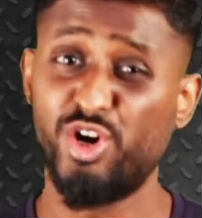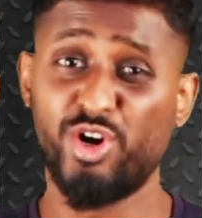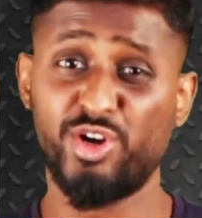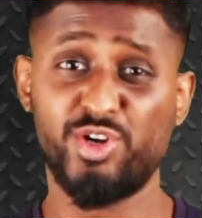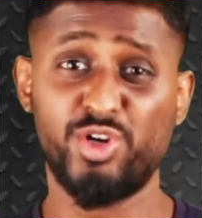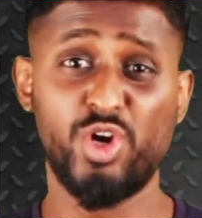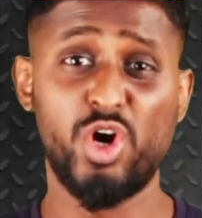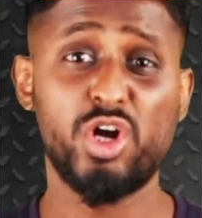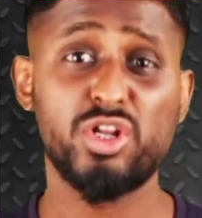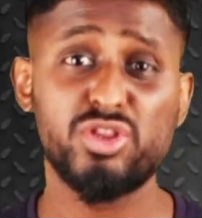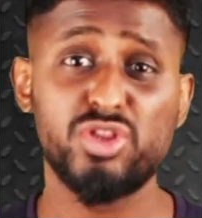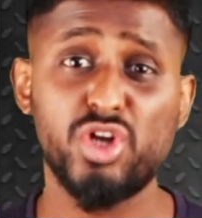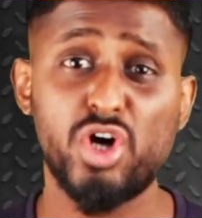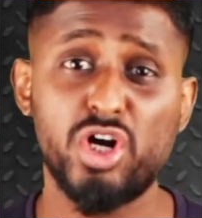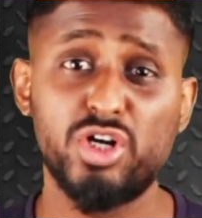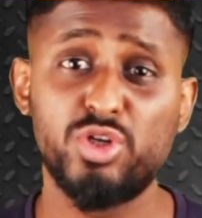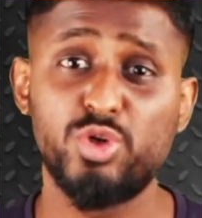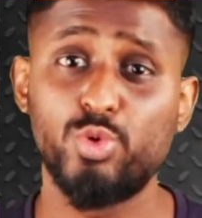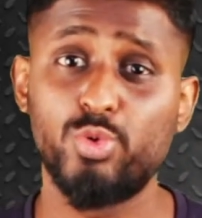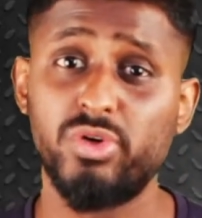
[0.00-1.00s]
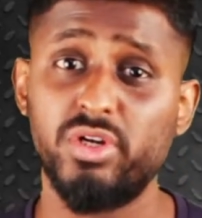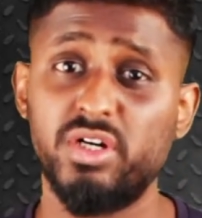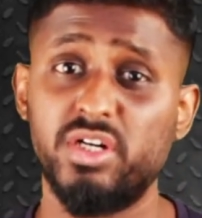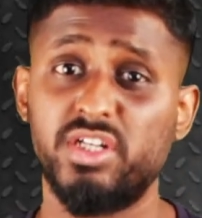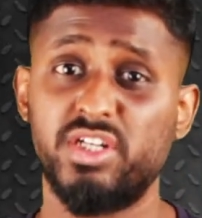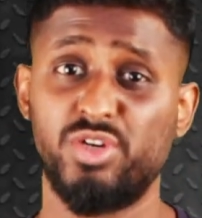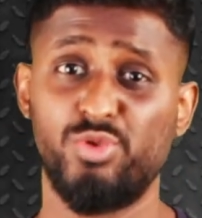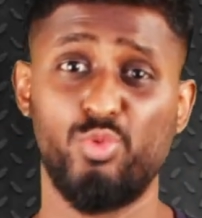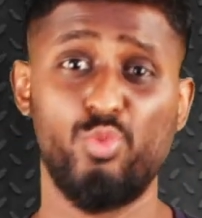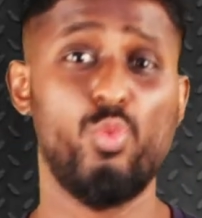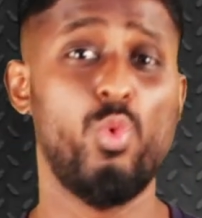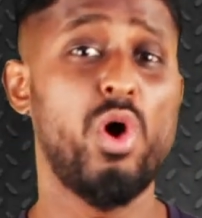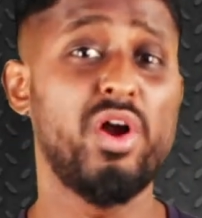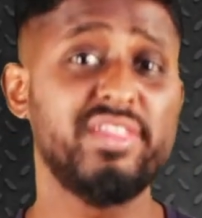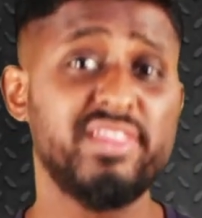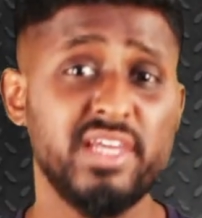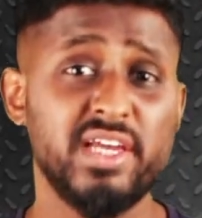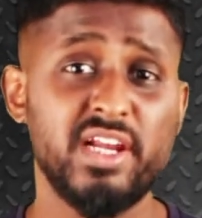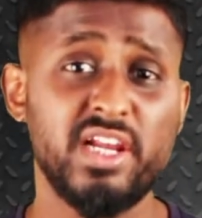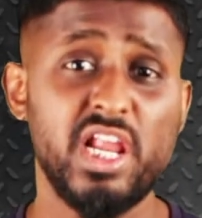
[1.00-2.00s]
are not taught to learn
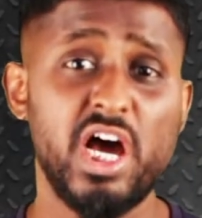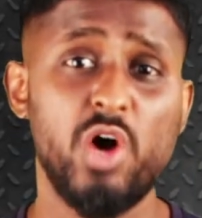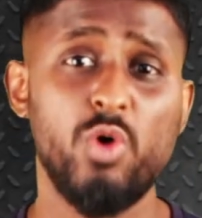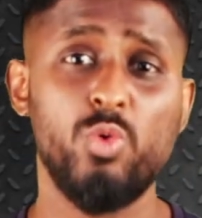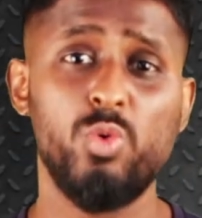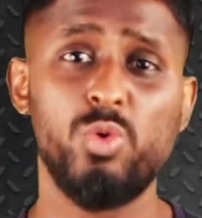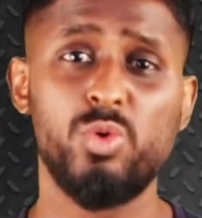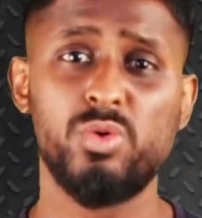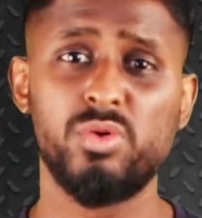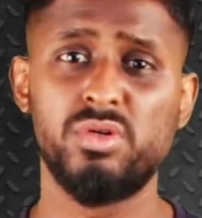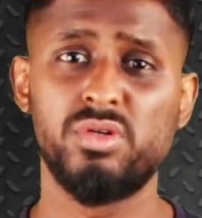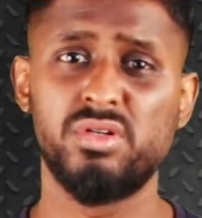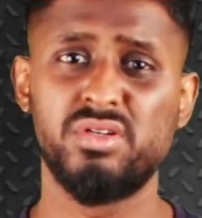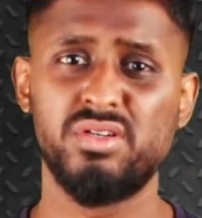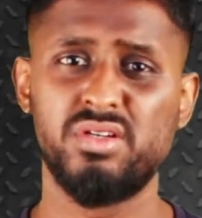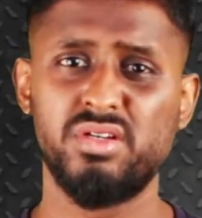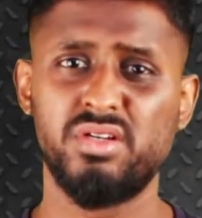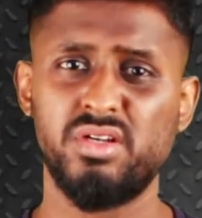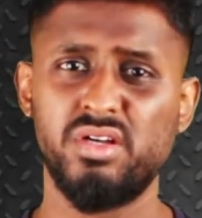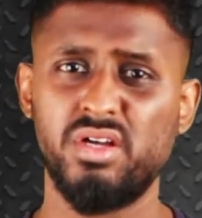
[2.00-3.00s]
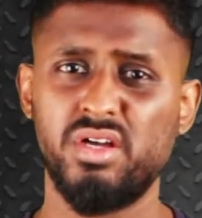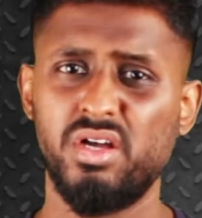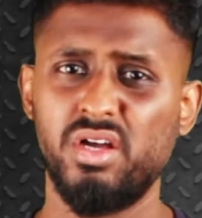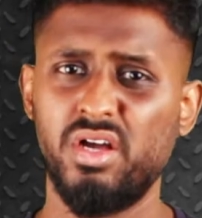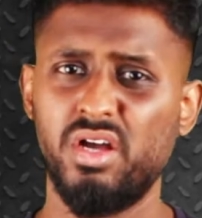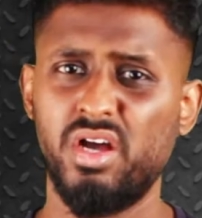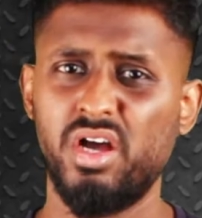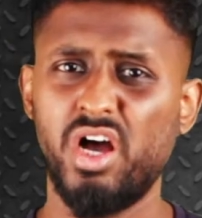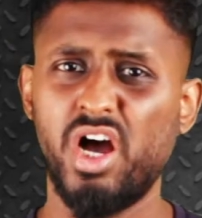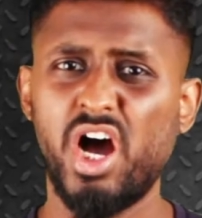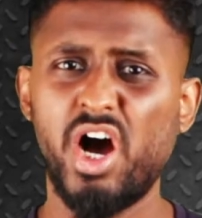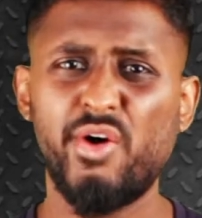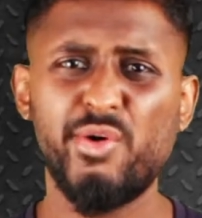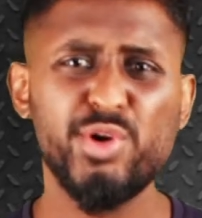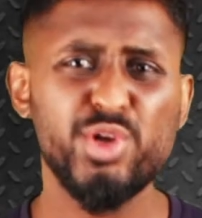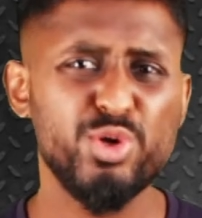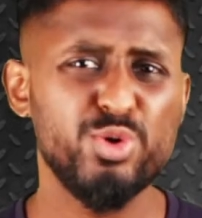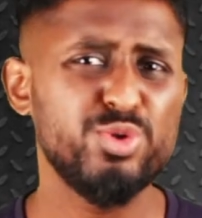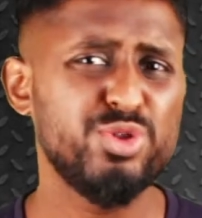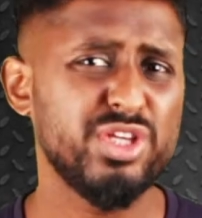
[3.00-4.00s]
what they love, how
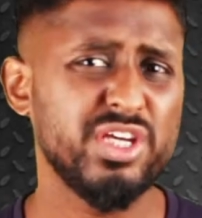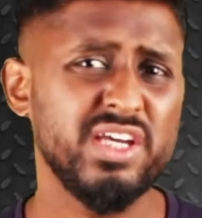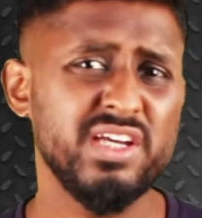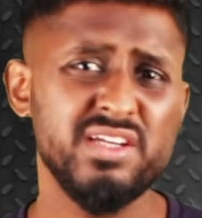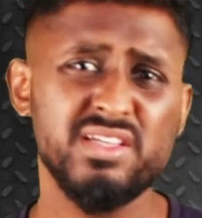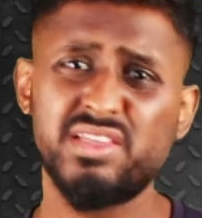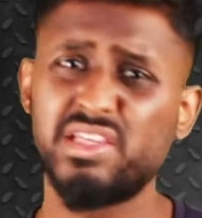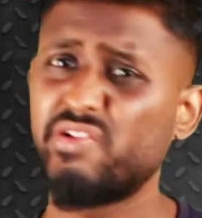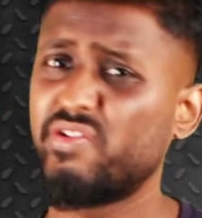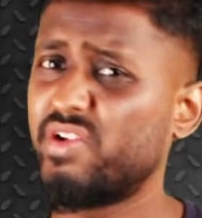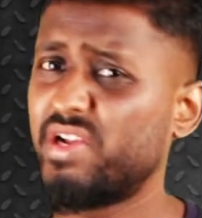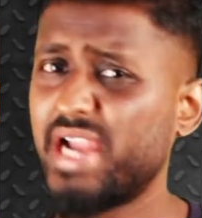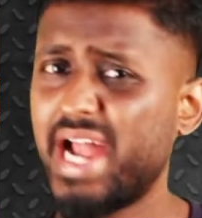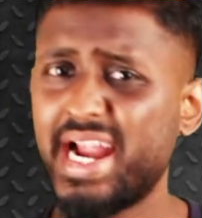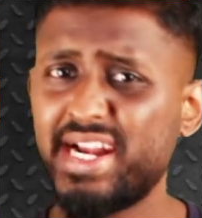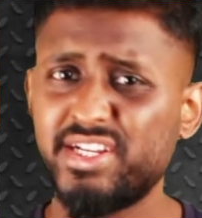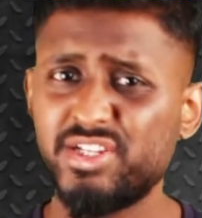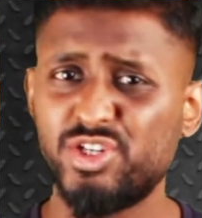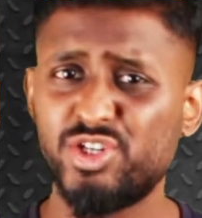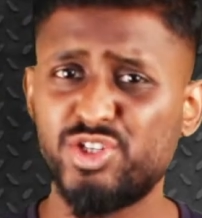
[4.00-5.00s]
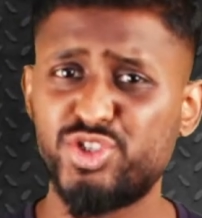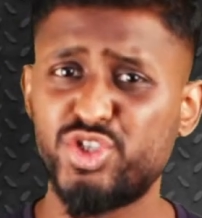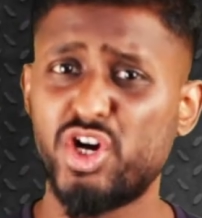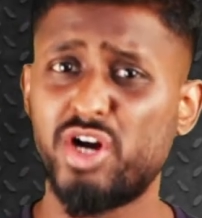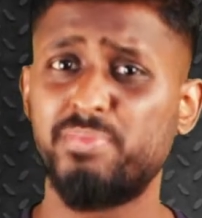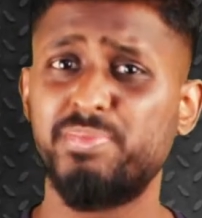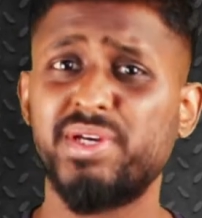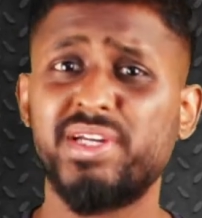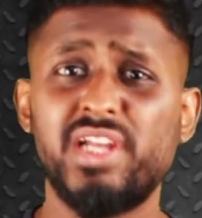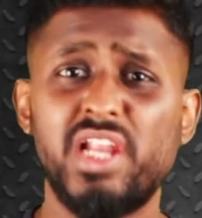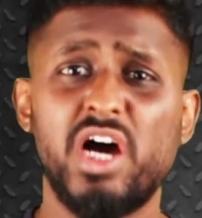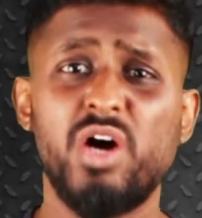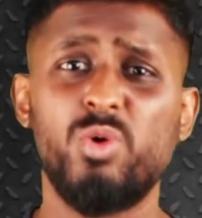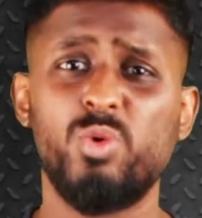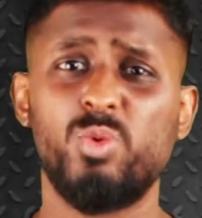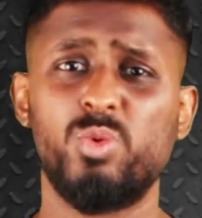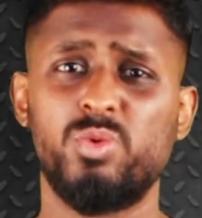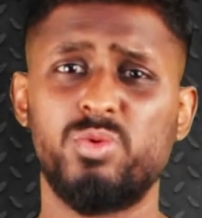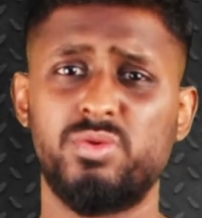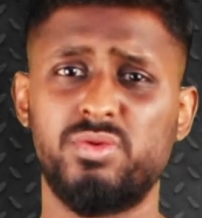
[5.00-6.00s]
do you think they will land in a job they
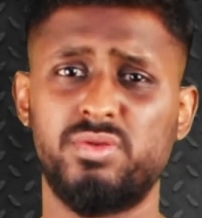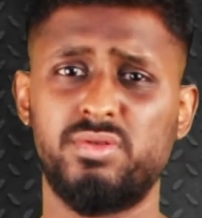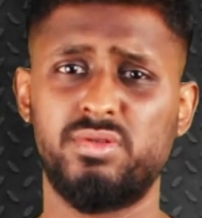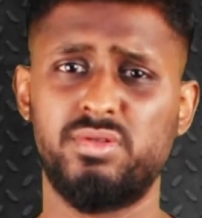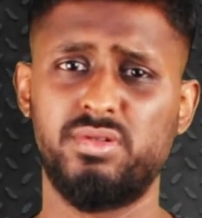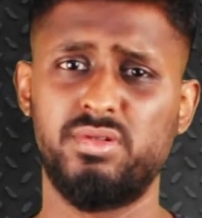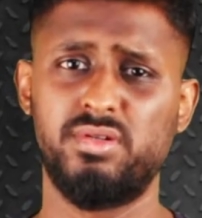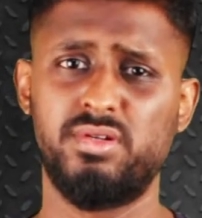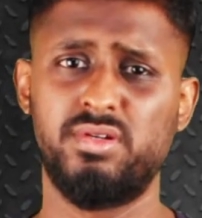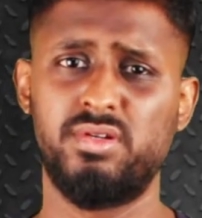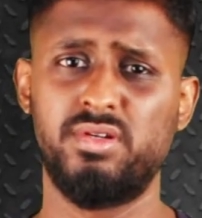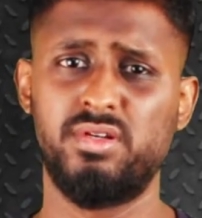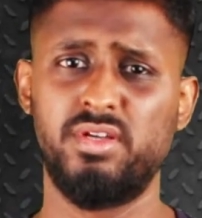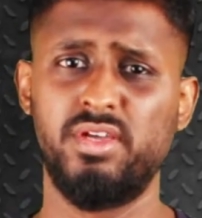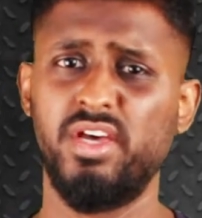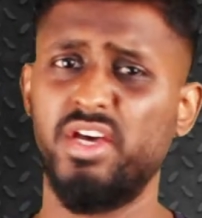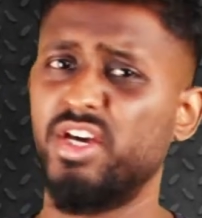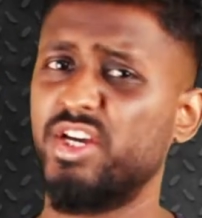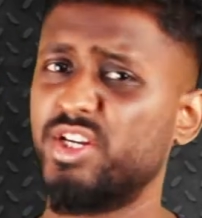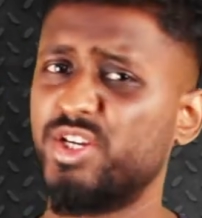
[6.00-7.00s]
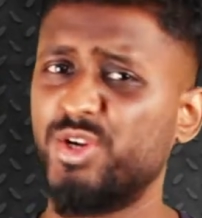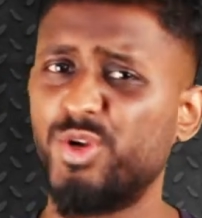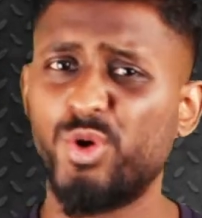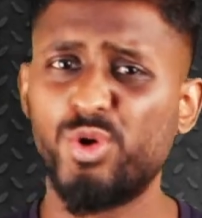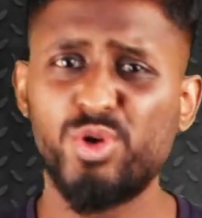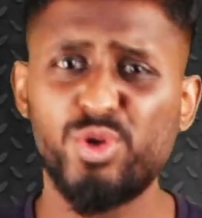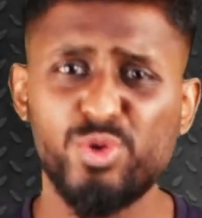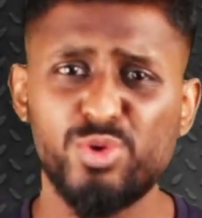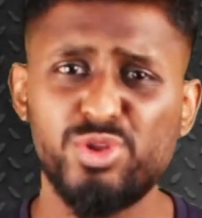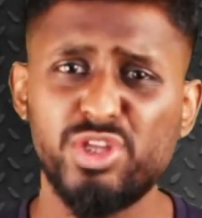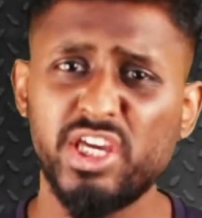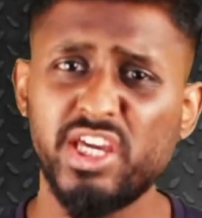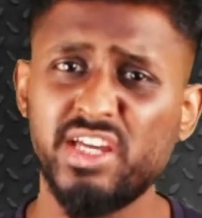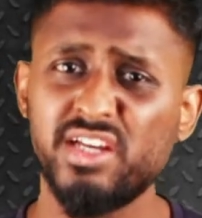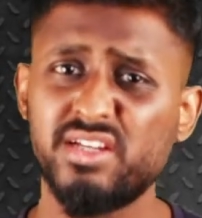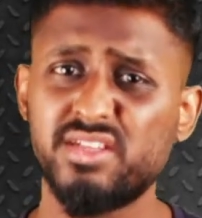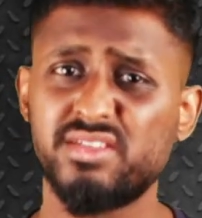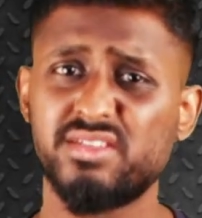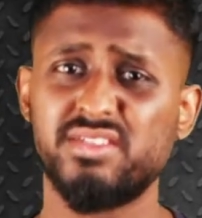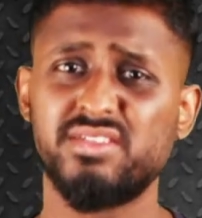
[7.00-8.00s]
love? Don't you
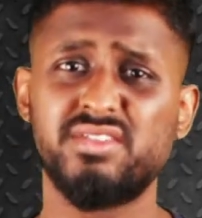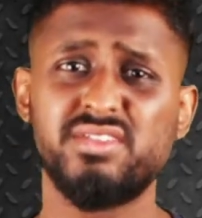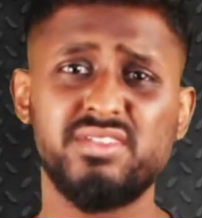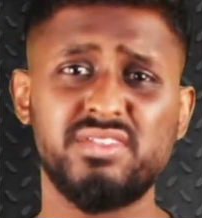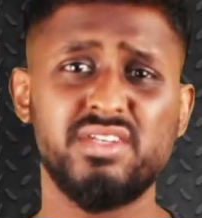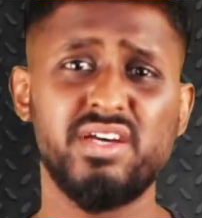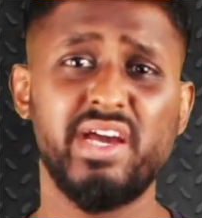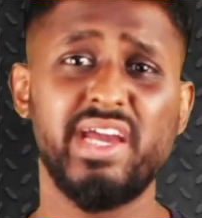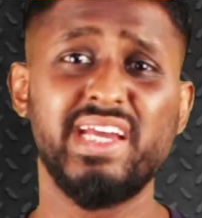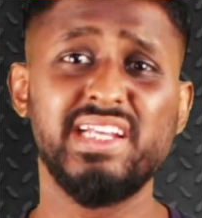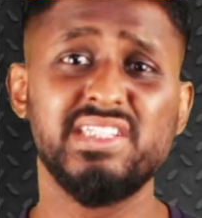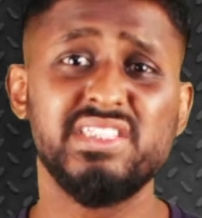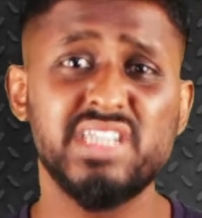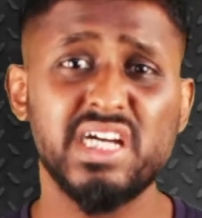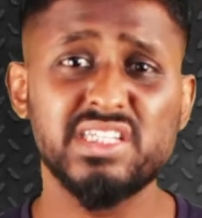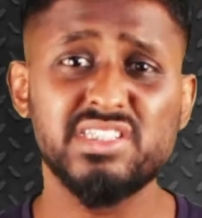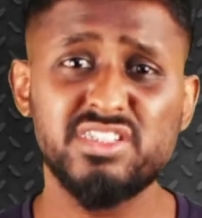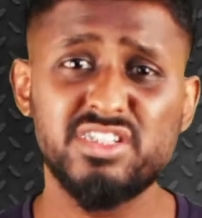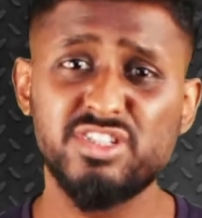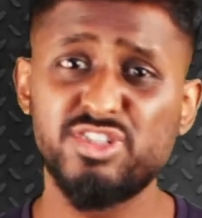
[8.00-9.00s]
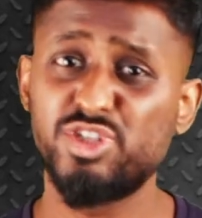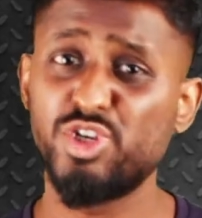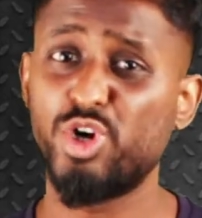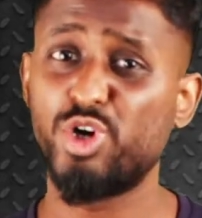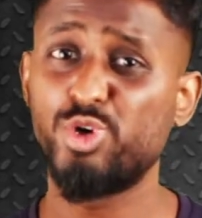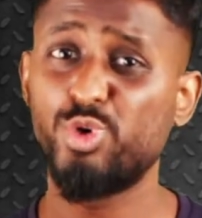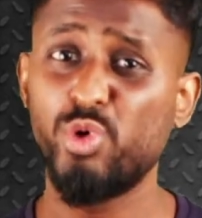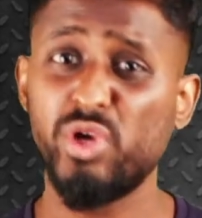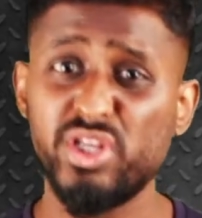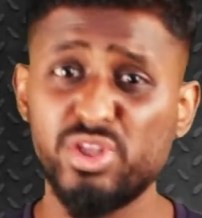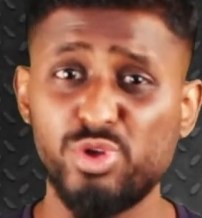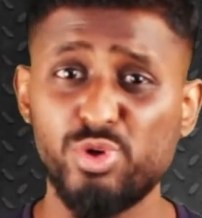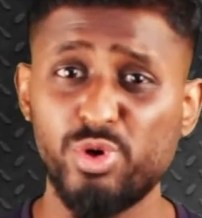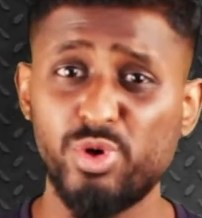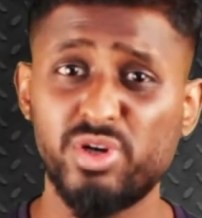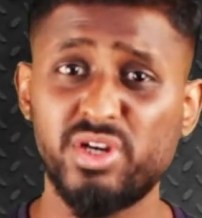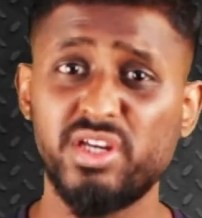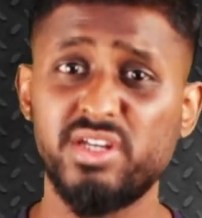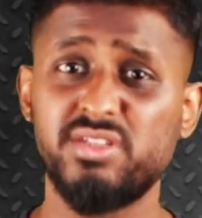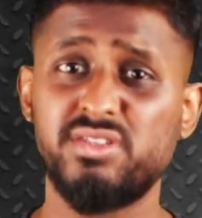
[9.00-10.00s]
think this is an injustice you're doing to
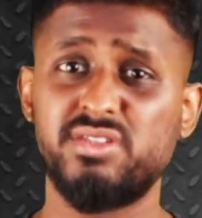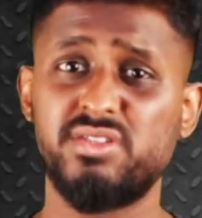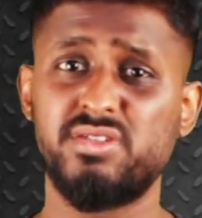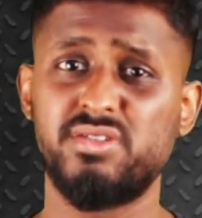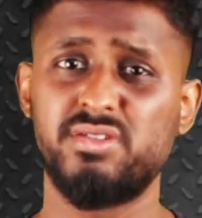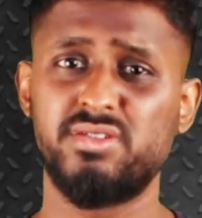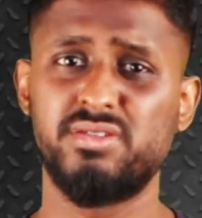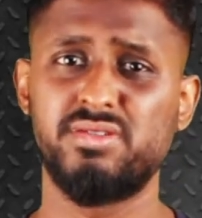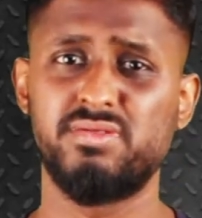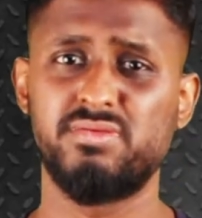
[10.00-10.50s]
your kids?